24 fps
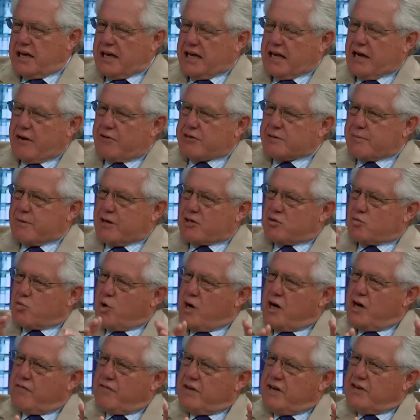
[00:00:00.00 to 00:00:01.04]
And I was about
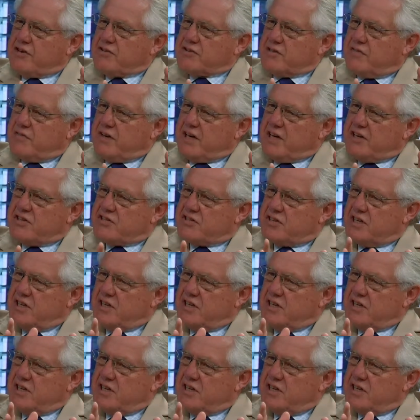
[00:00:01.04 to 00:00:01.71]
12 years of age,